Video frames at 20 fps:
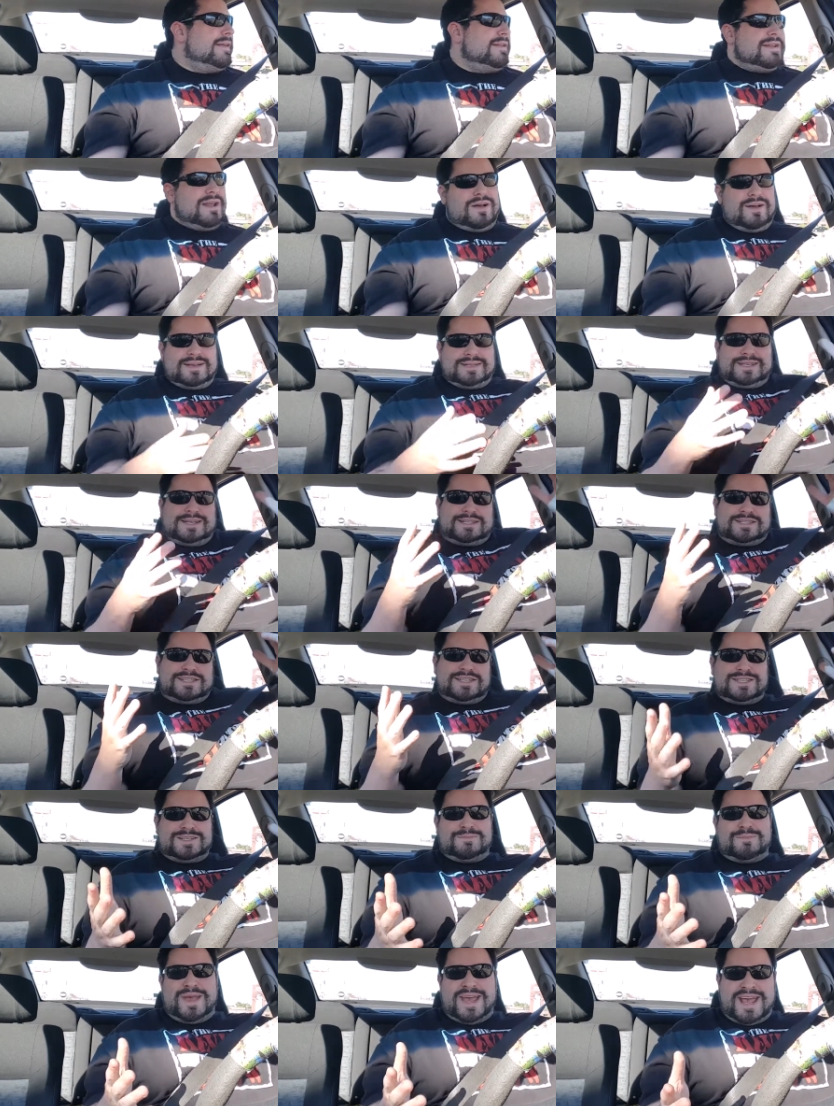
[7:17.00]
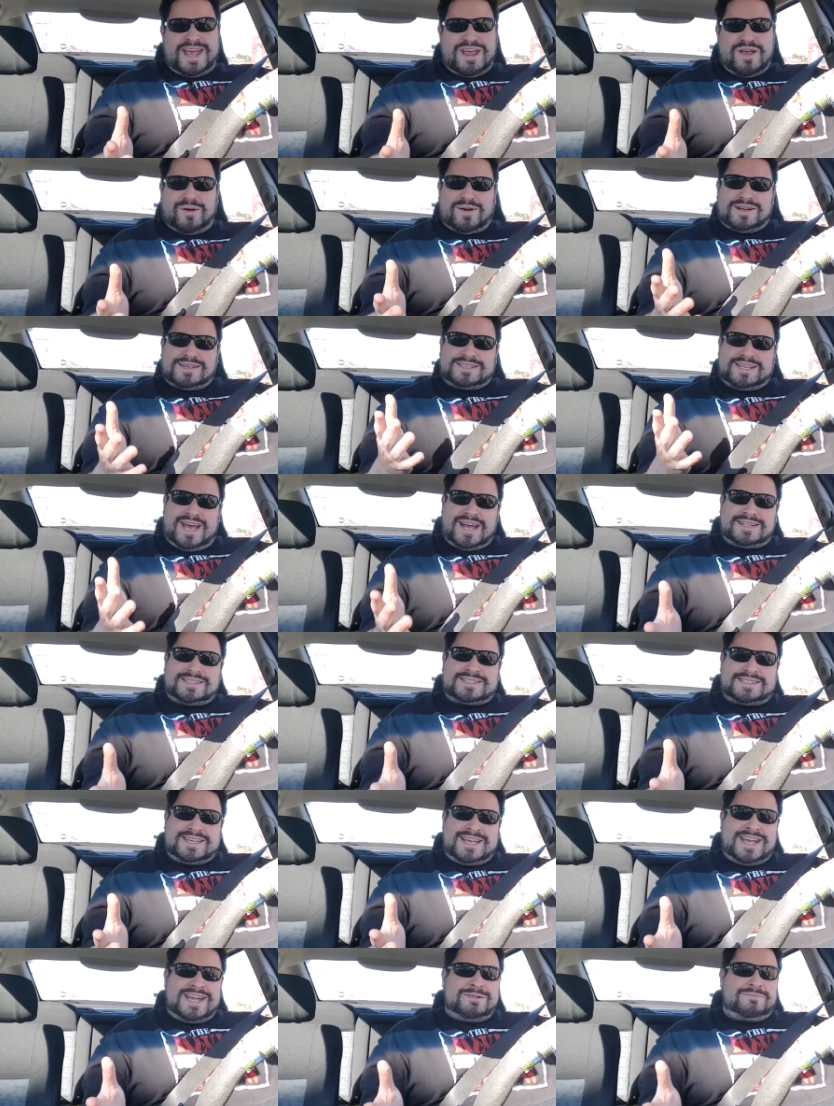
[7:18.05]
Now, is it just me, or does that
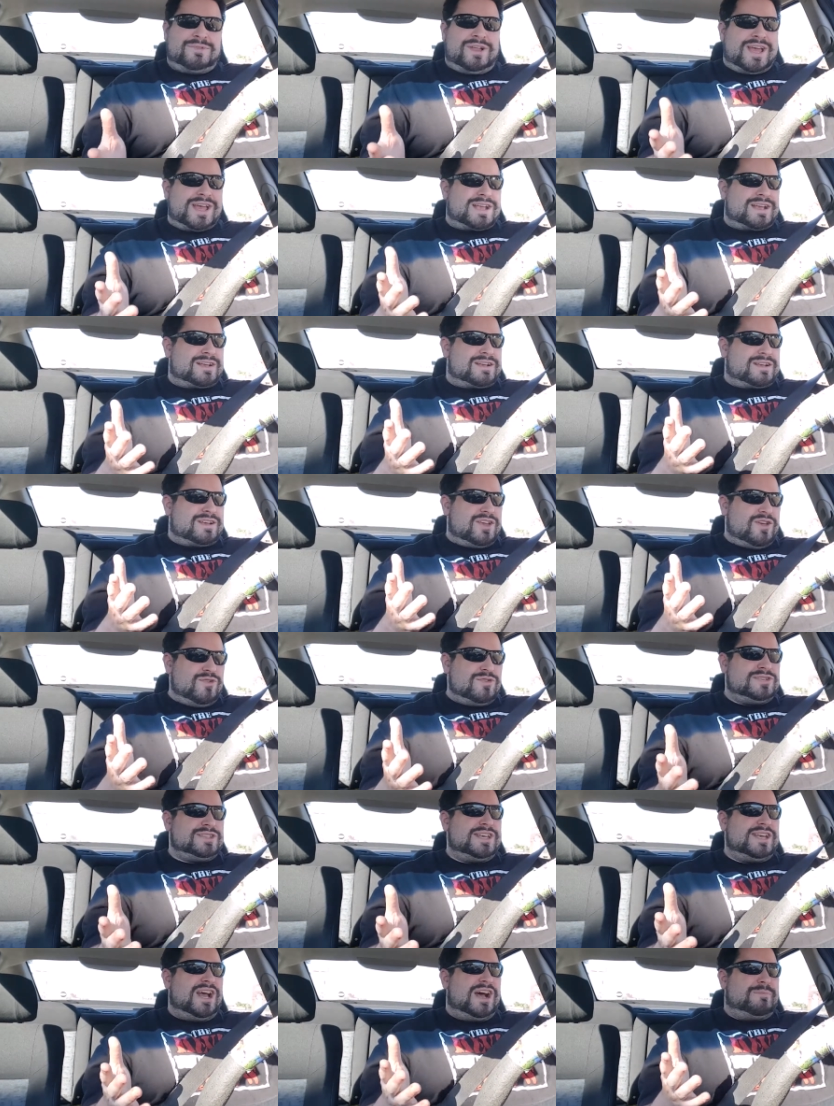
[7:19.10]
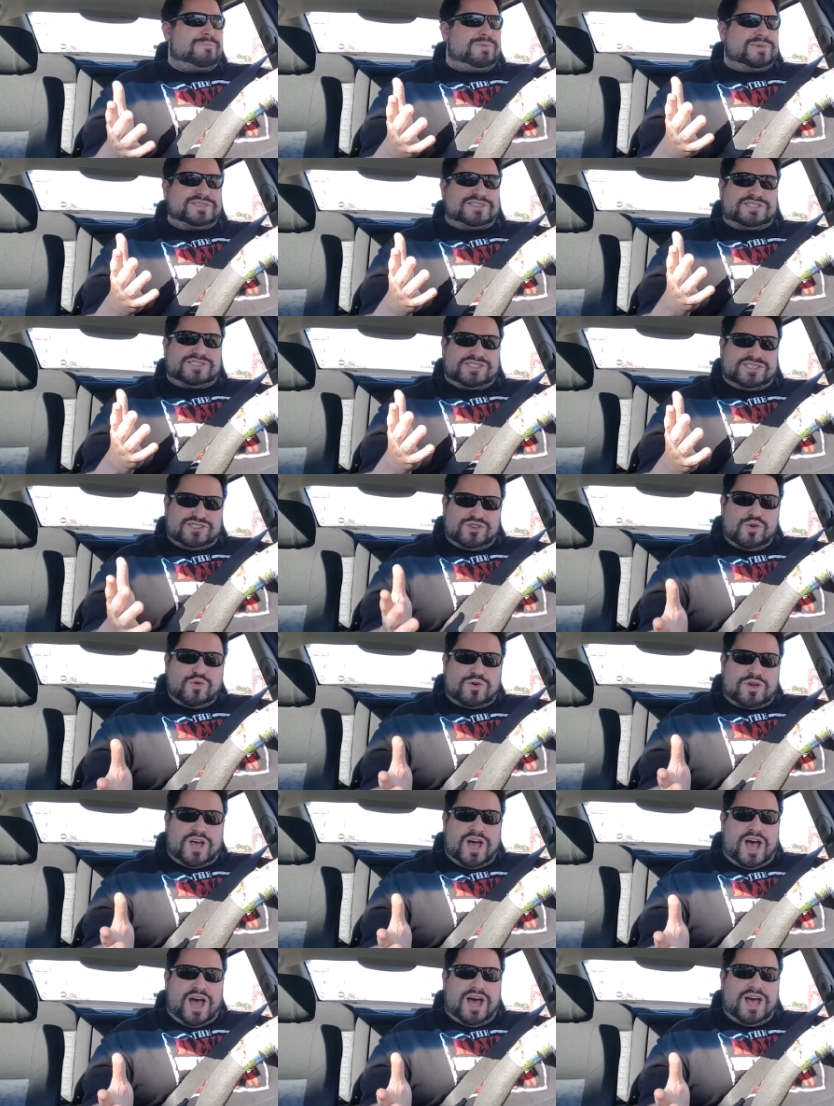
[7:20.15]
seem like using a
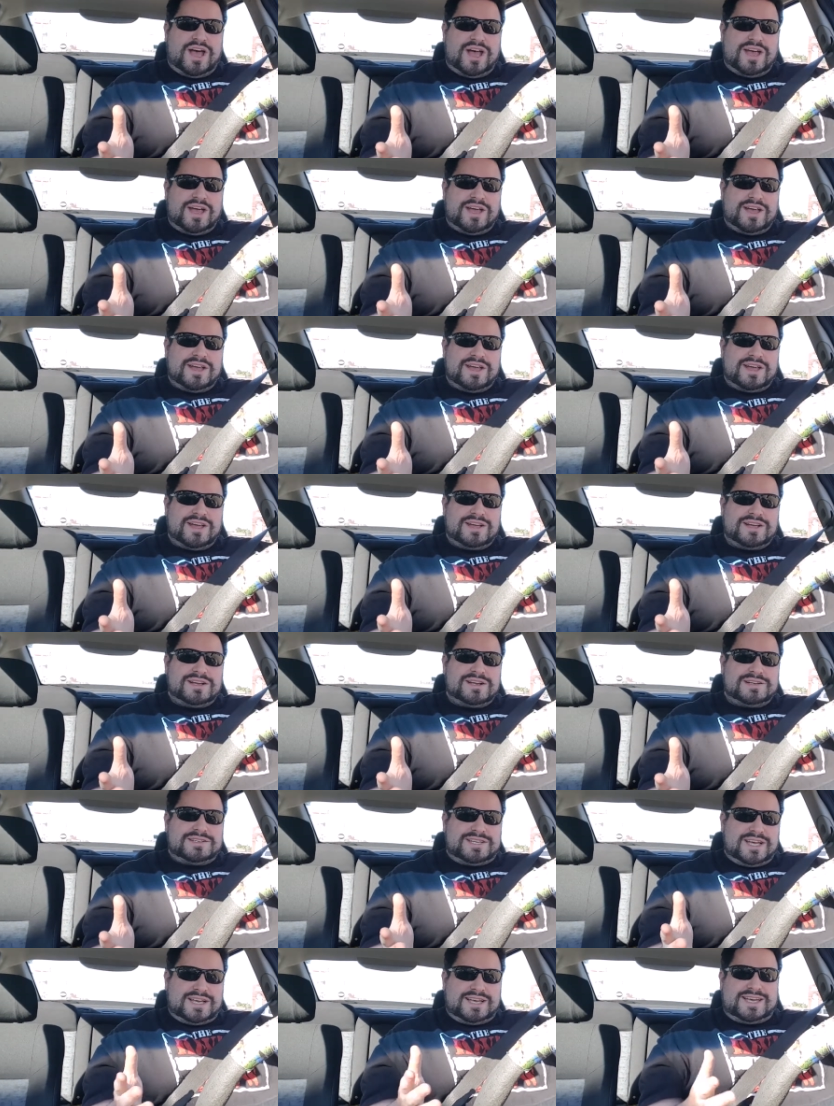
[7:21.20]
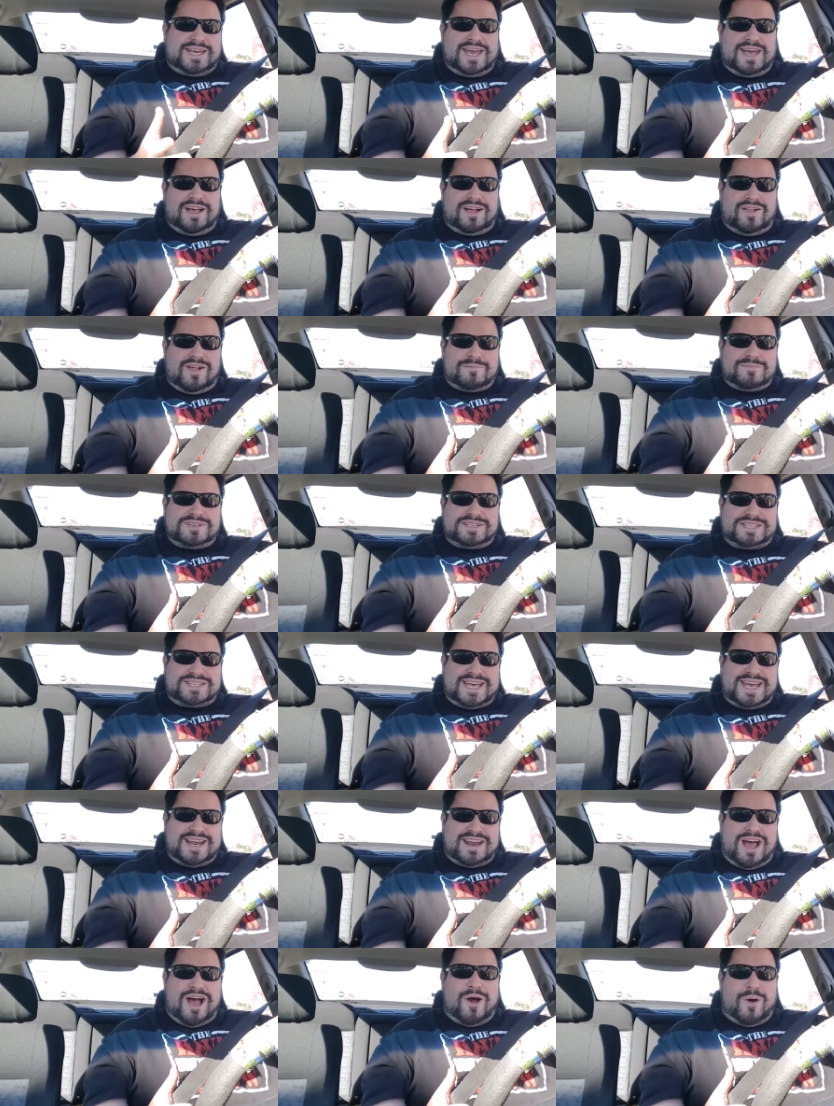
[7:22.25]
bazooka to kill a
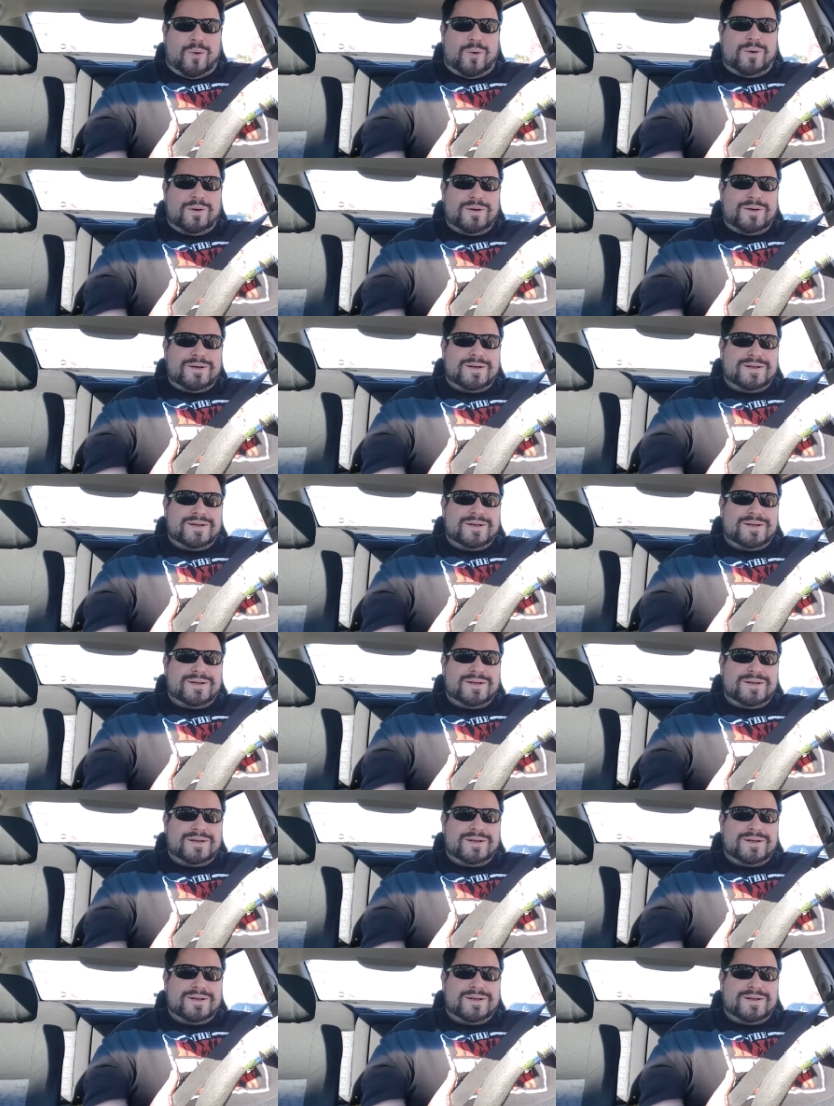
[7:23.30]
mosquito?